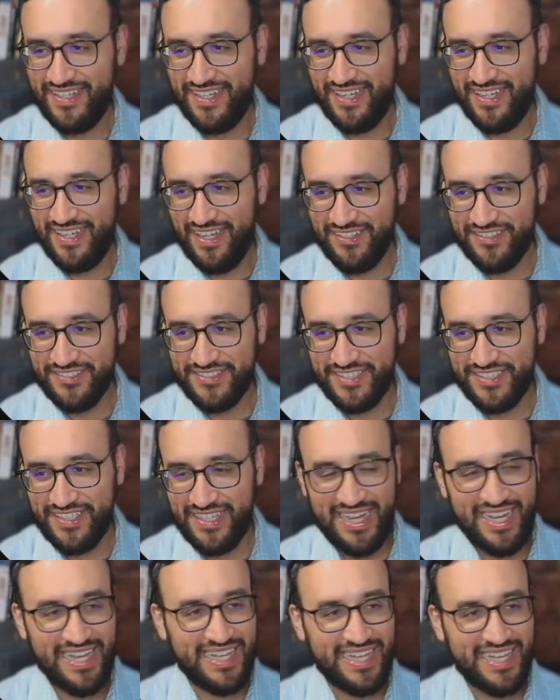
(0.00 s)
And you'll see
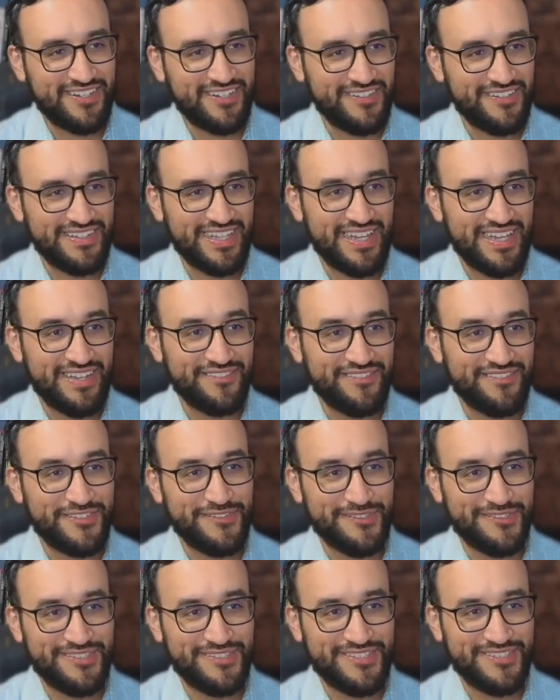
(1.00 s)
I currently have 2
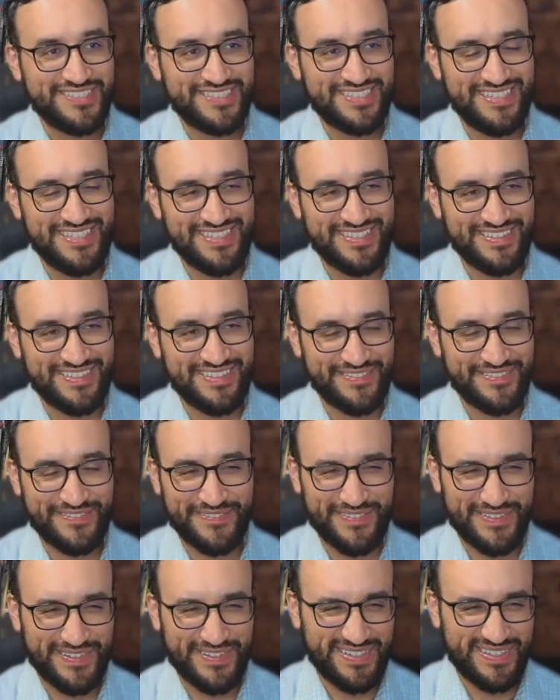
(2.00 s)
folders,
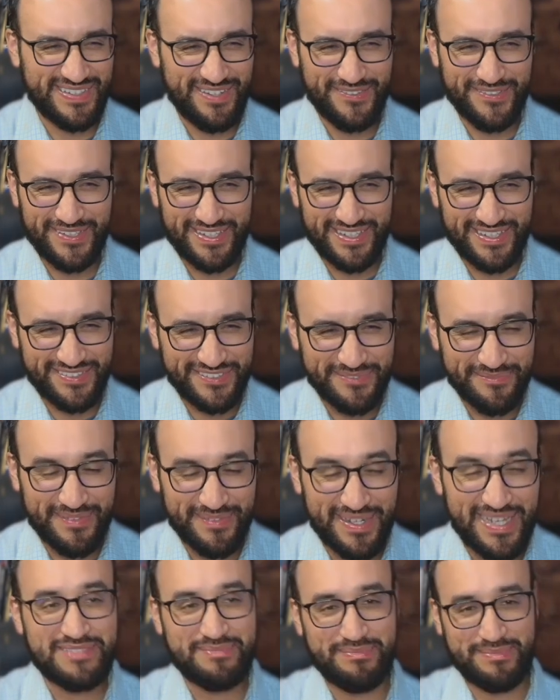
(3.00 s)
but I won't get into
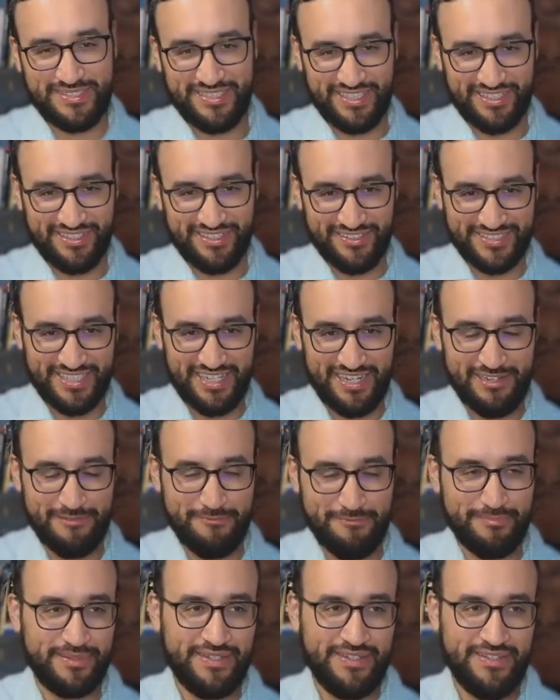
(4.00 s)
my particular setup.
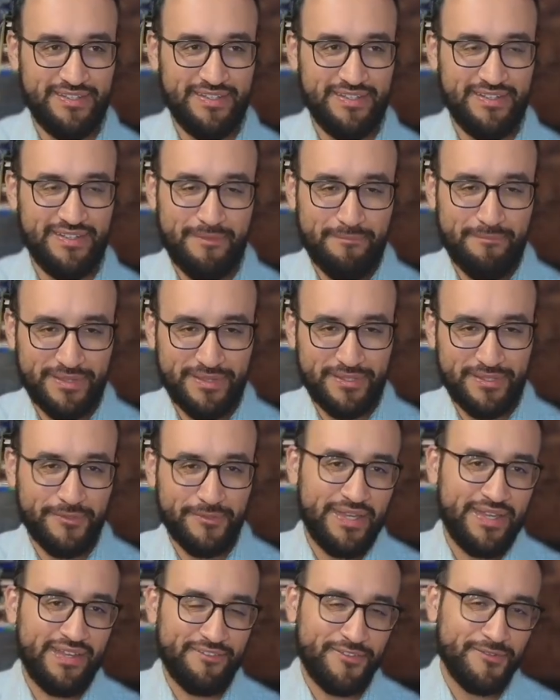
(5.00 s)
But the
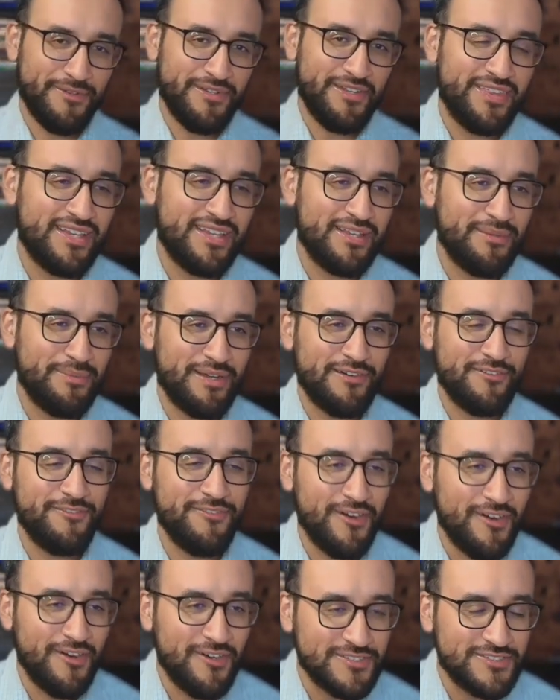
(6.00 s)
way, if you want to think about
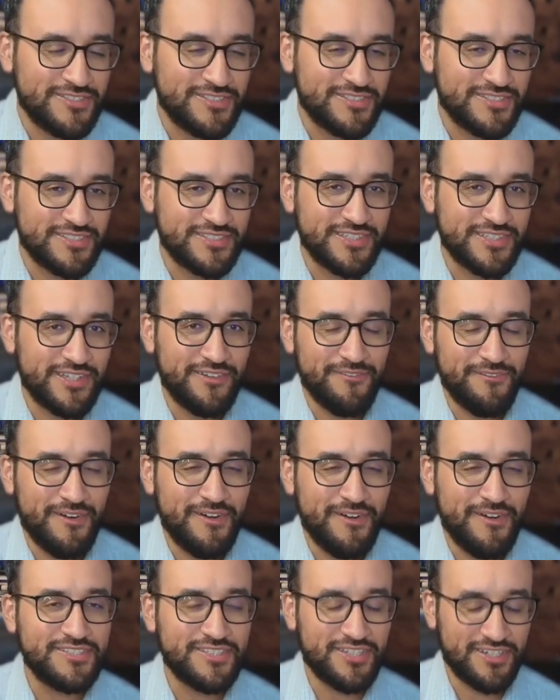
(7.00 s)
vaults,
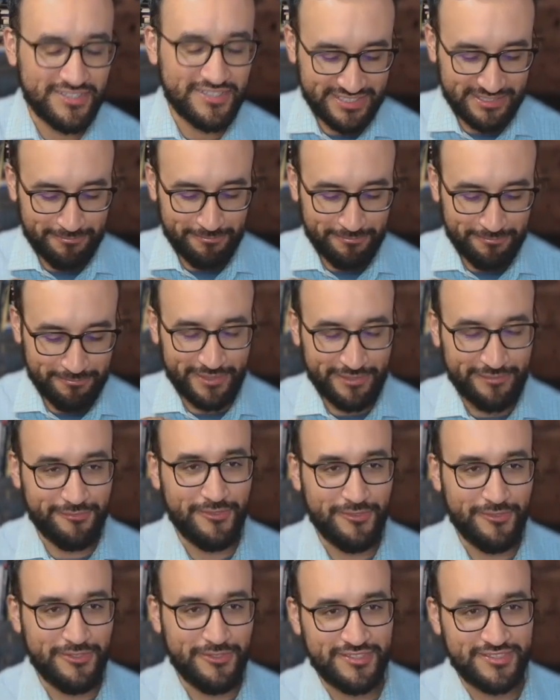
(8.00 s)
vaults are simply
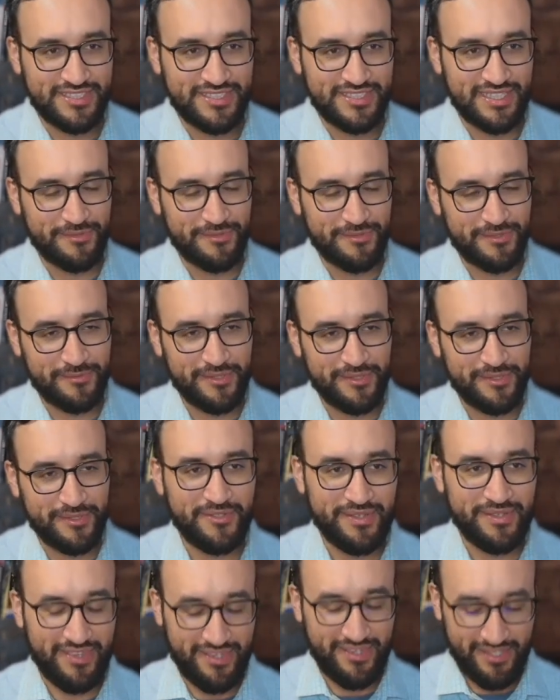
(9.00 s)
folders that we're working
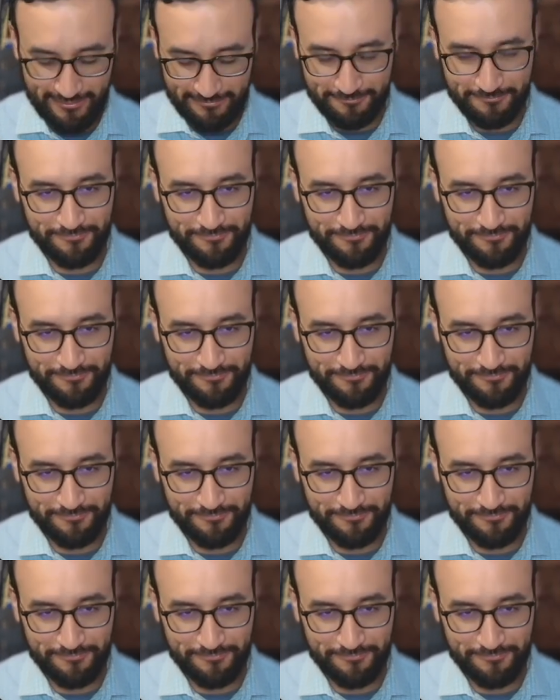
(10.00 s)
with here.